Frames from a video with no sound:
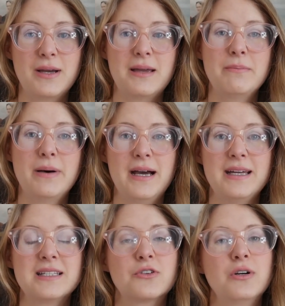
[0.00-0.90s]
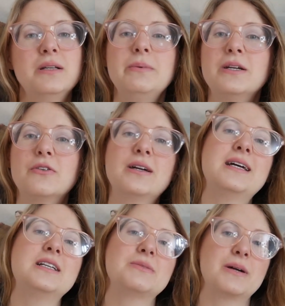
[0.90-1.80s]
way, but it's going to be going
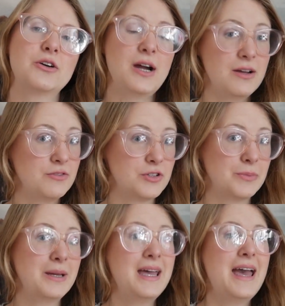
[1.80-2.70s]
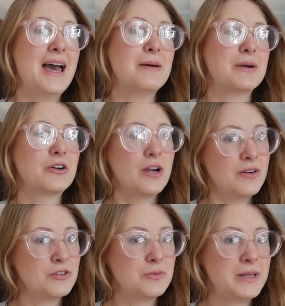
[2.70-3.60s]
into my craft room, and my
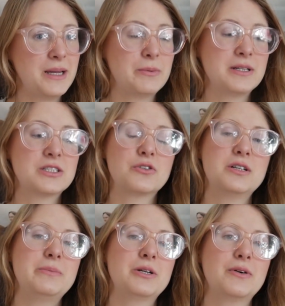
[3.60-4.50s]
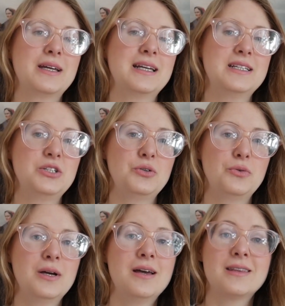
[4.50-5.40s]
craft room table is going to be going
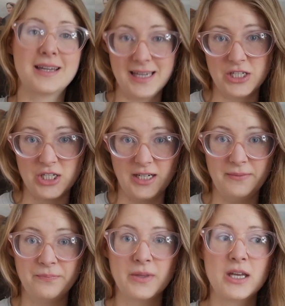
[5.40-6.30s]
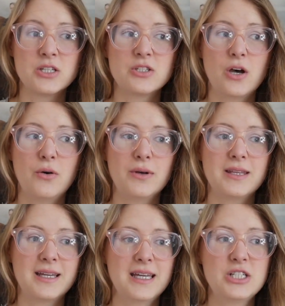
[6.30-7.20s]
into the kitchen. So
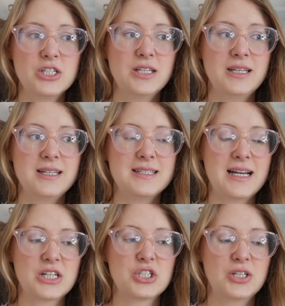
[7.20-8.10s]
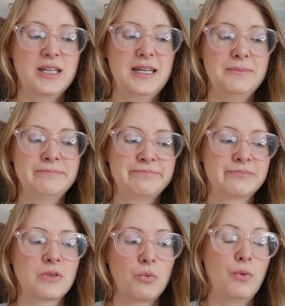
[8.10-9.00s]
the kitchen is actually
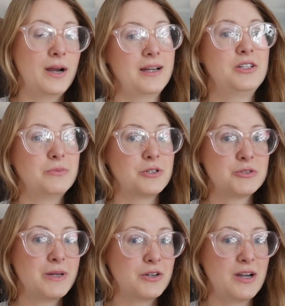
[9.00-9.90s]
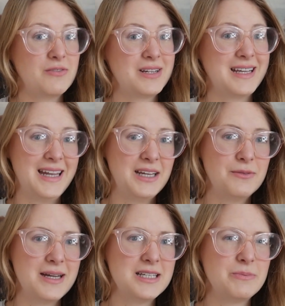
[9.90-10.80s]
where I do most of my crafting
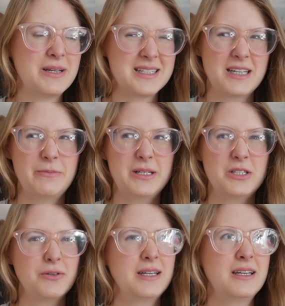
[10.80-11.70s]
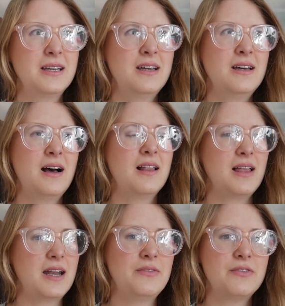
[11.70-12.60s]
anyways, because I've been doing a
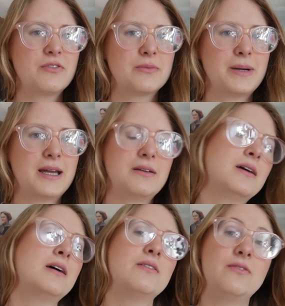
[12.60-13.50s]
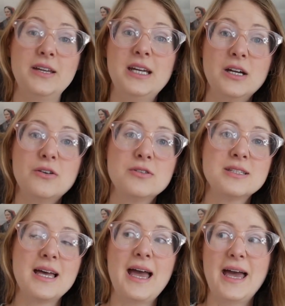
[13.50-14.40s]
lot of it for my
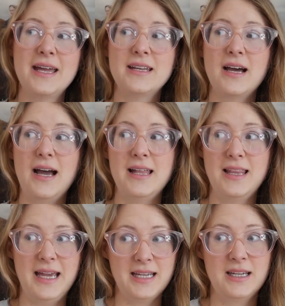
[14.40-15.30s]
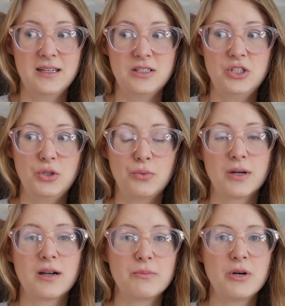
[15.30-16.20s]
videos, and I like to
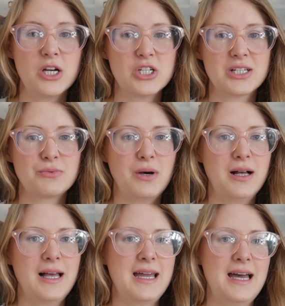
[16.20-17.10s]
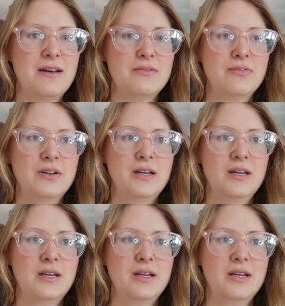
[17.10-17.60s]
work on projects while I have